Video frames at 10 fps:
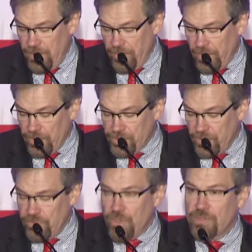but
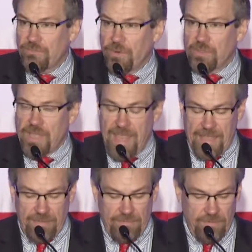also knows
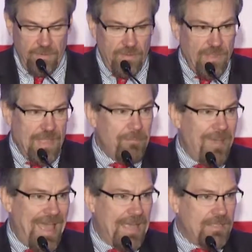firsthand the
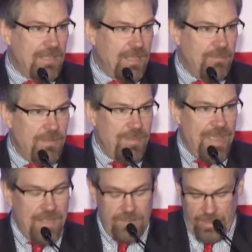impact that can be
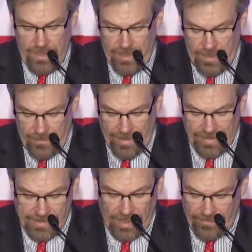made by
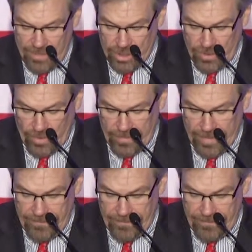the Salvation Army.